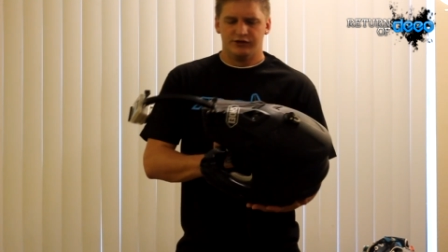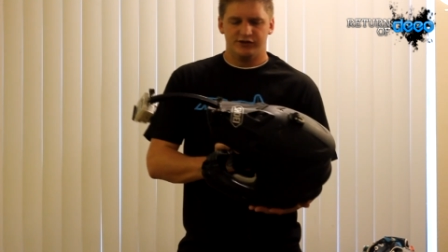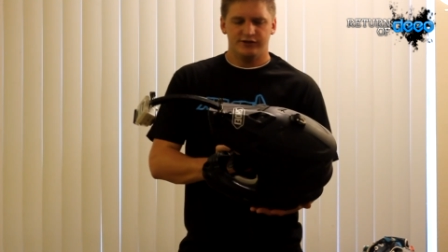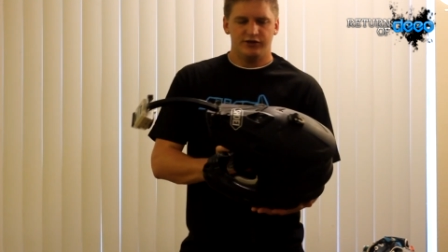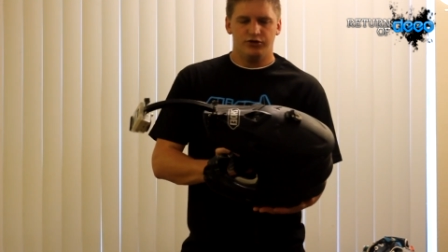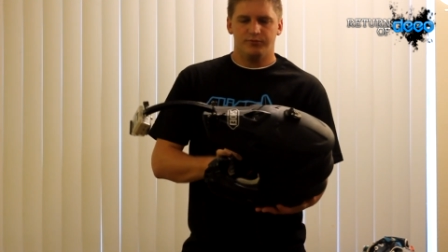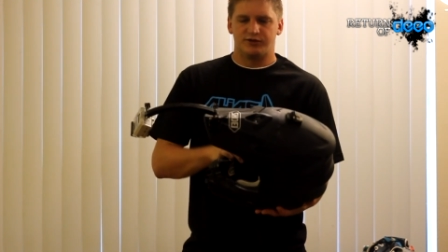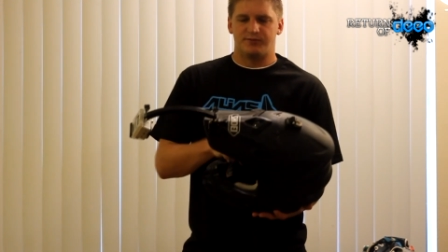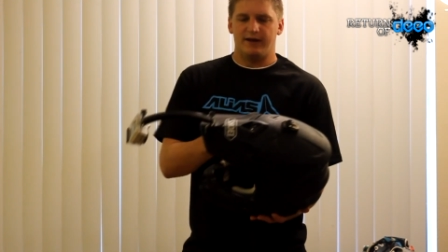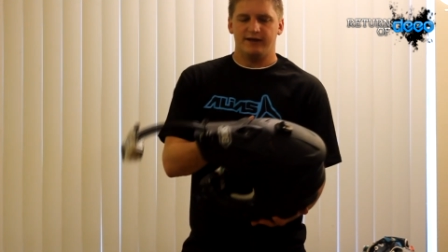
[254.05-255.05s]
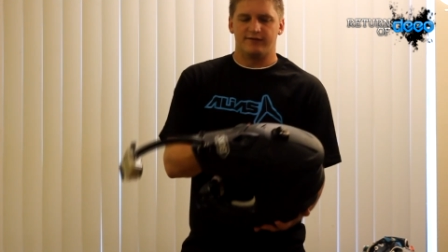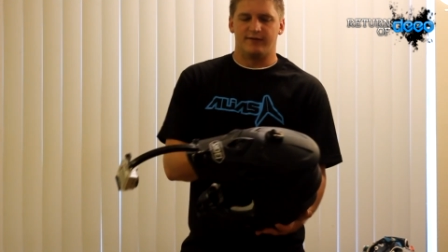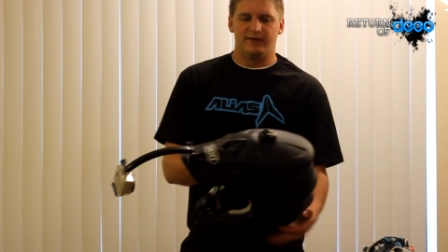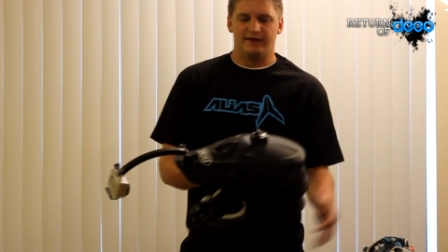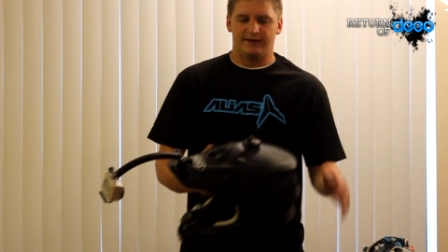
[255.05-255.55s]
just a new perspective. I
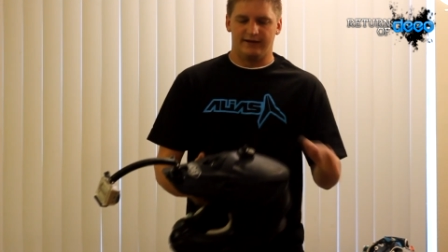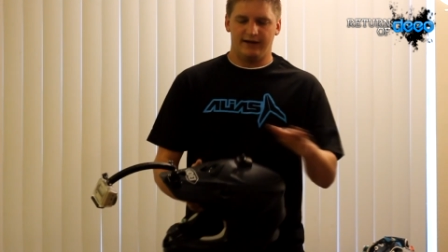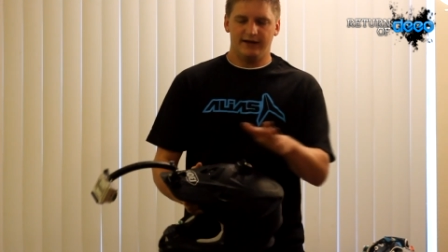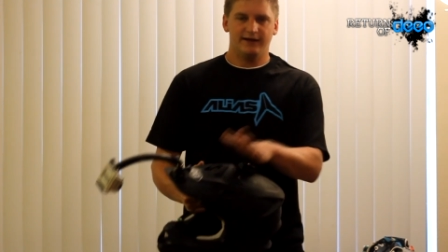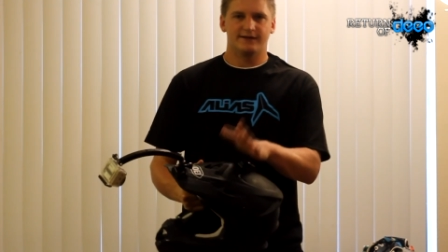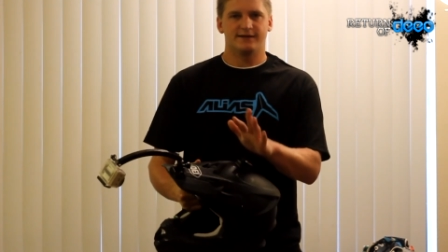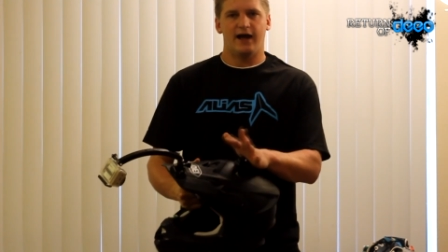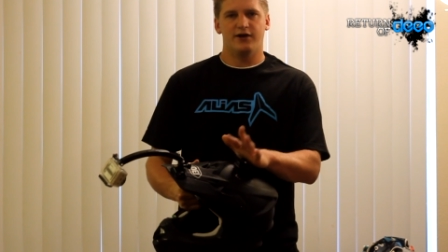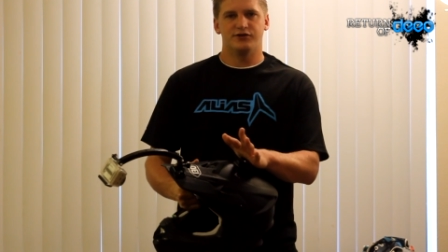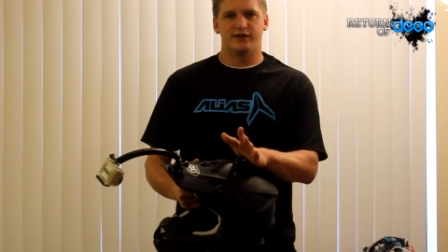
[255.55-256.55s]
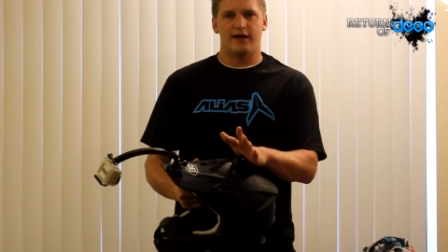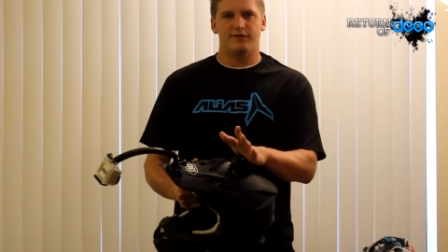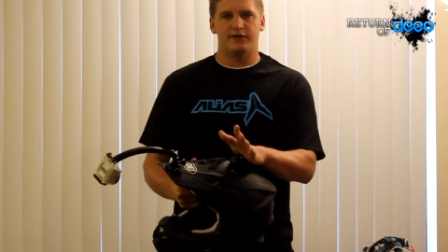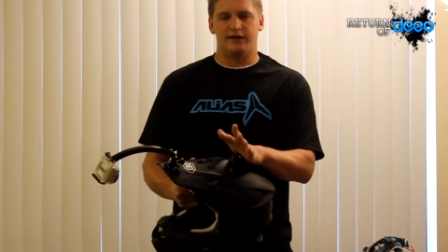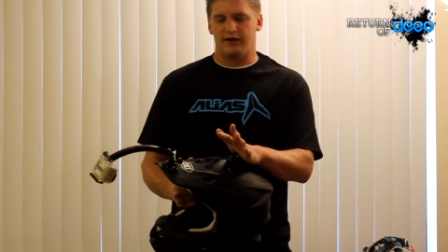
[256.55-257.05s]
mean, it, it kind of gets tired just
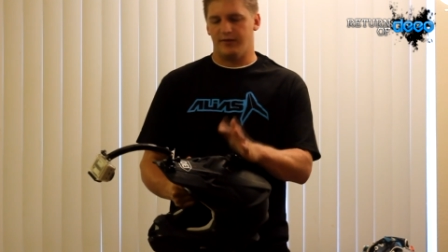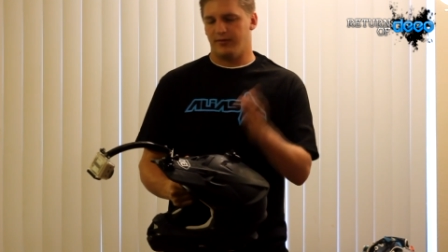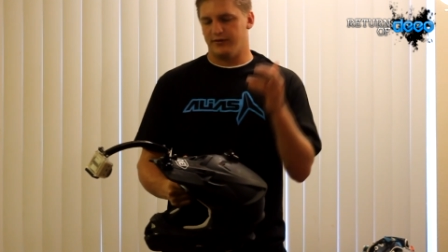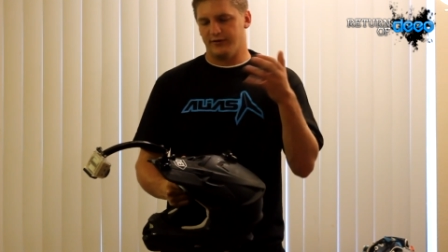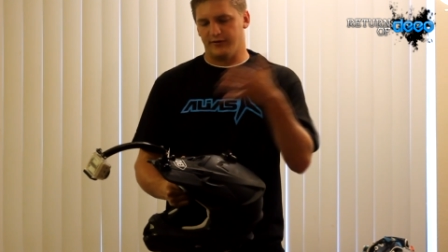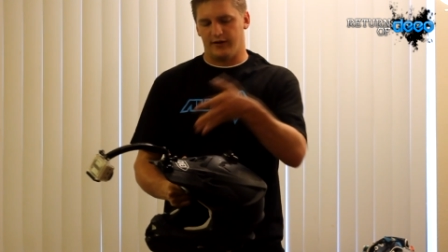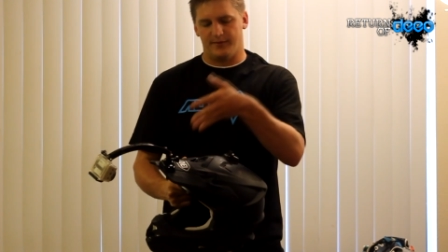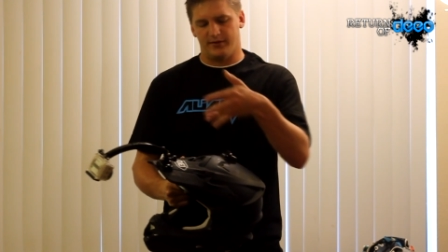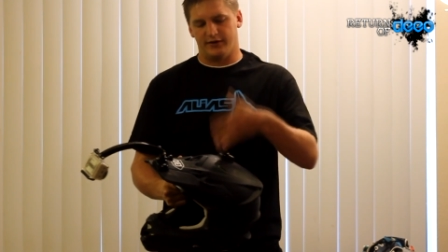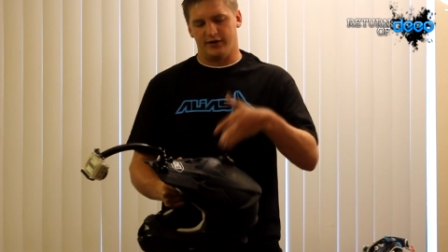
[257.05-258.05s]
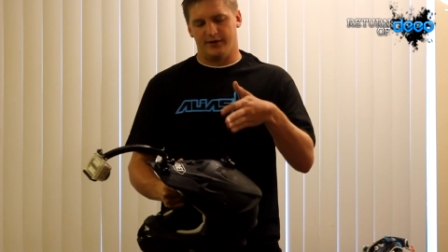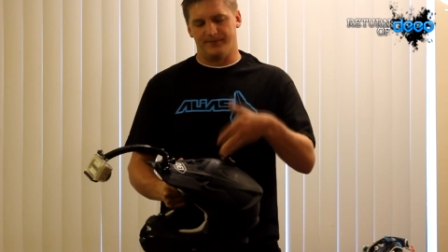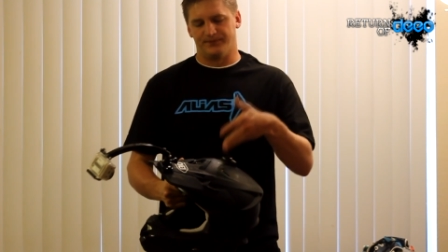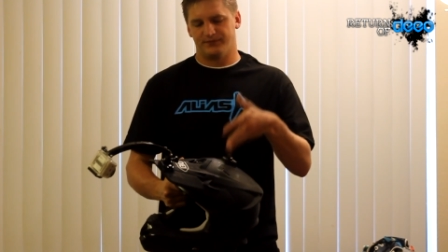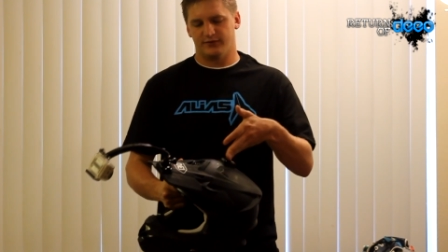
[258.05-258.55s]
having it up on the up on
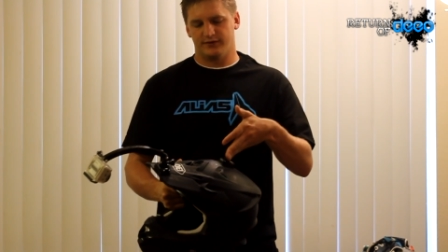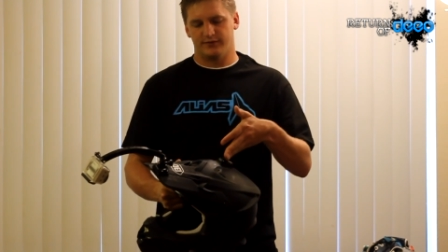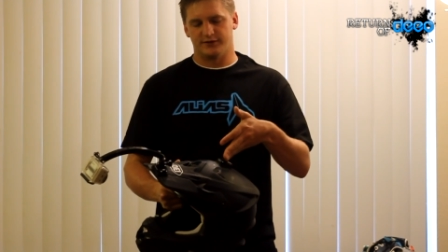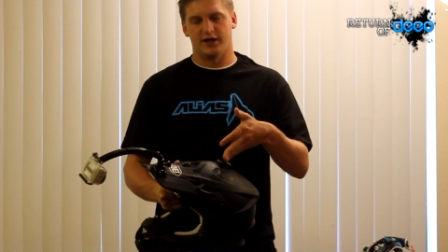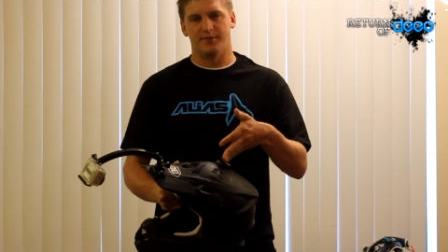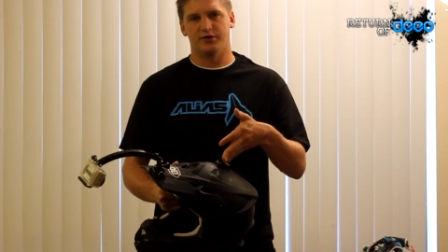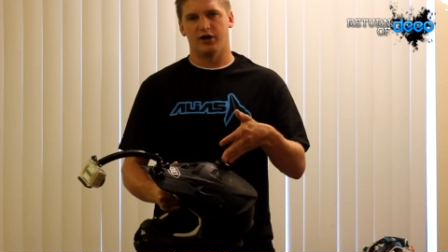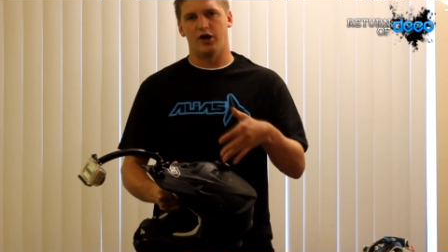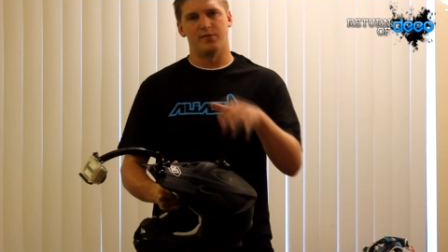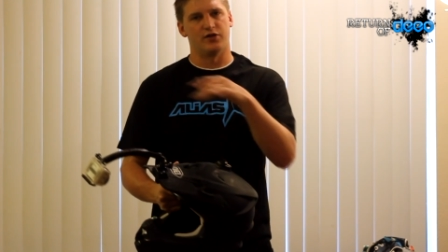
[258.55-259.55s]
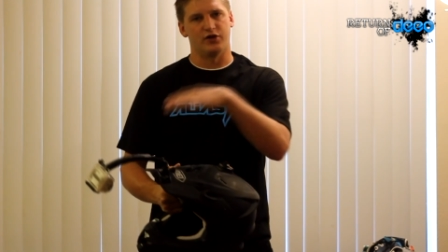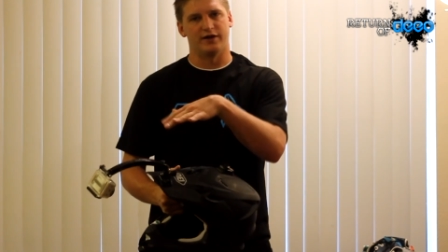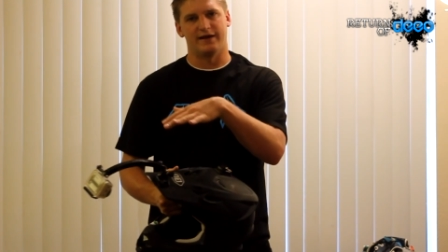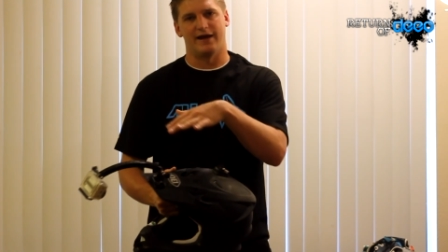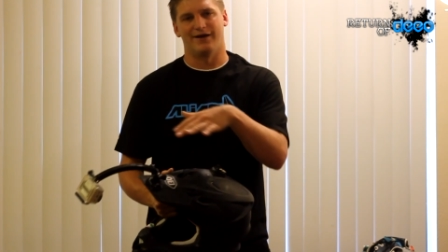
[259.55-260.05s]
um, the top of your helmet,
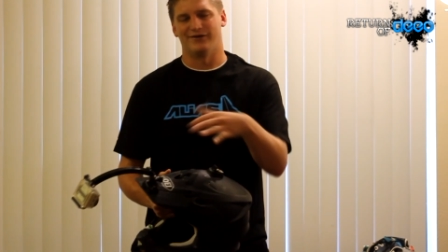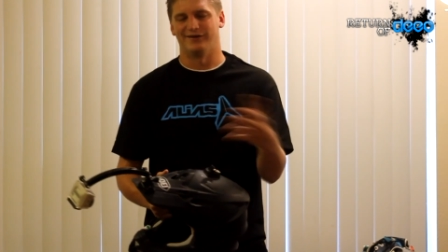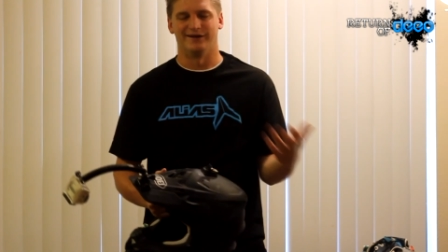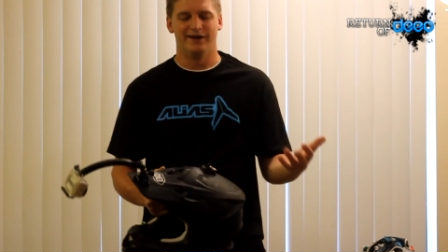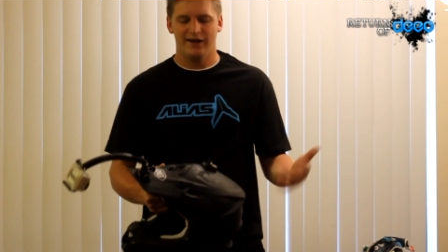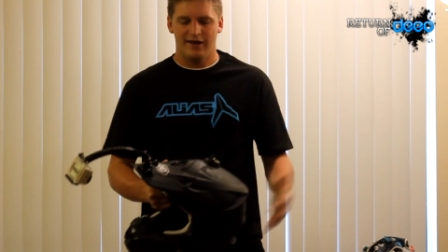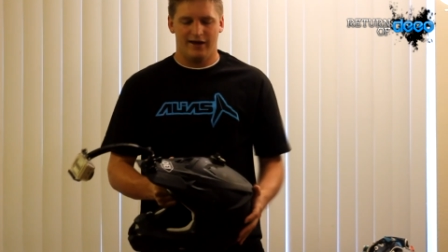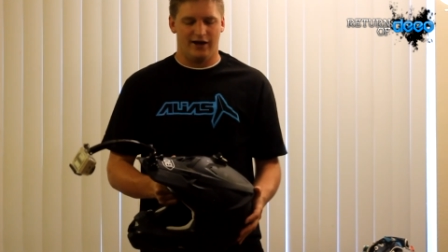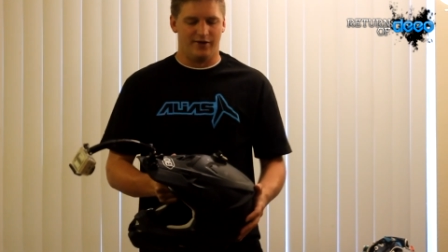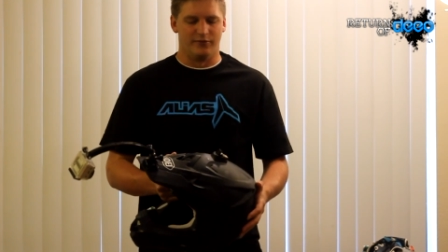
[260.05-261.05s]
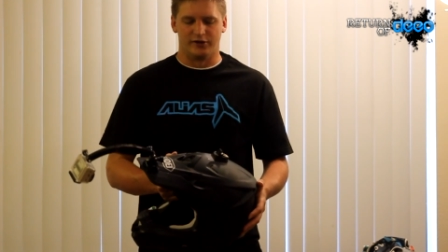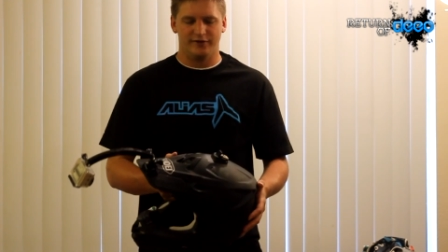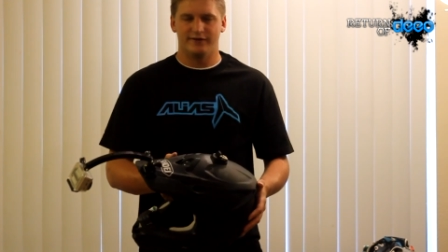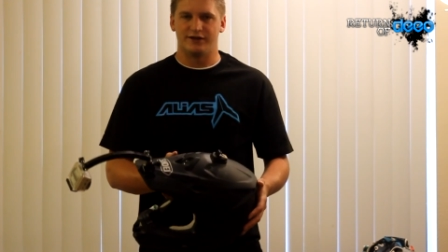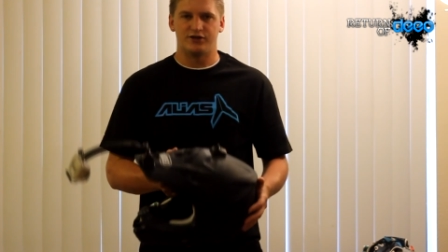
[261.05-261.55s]
looking down, and um, or
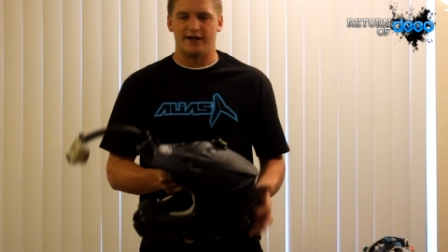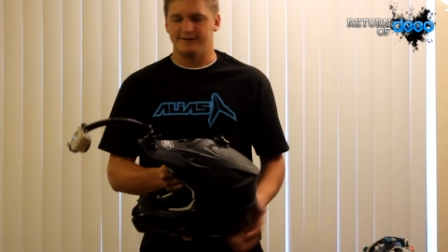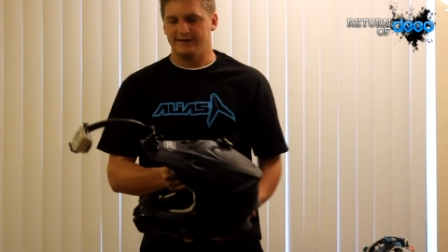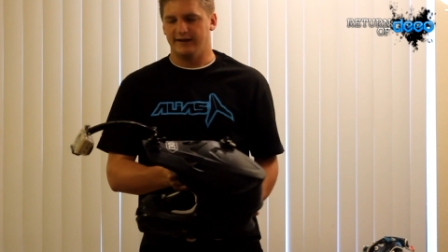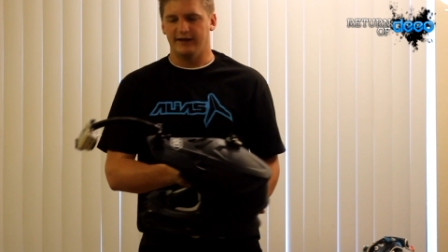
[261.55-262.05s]
even the chesty.